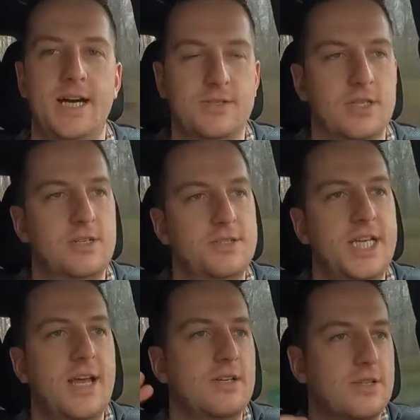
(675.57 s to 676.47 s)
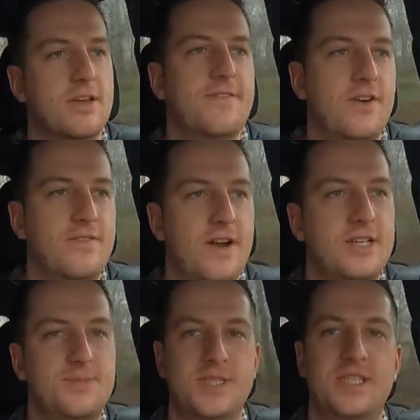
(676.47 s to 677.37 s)
I was looking for a
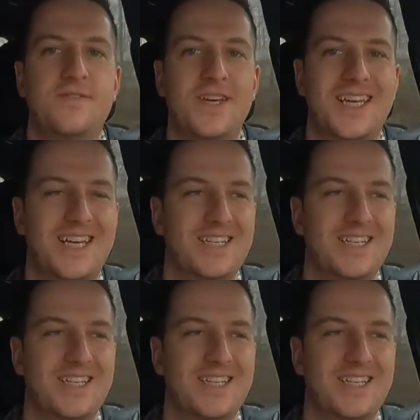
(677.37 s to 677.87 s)
very specific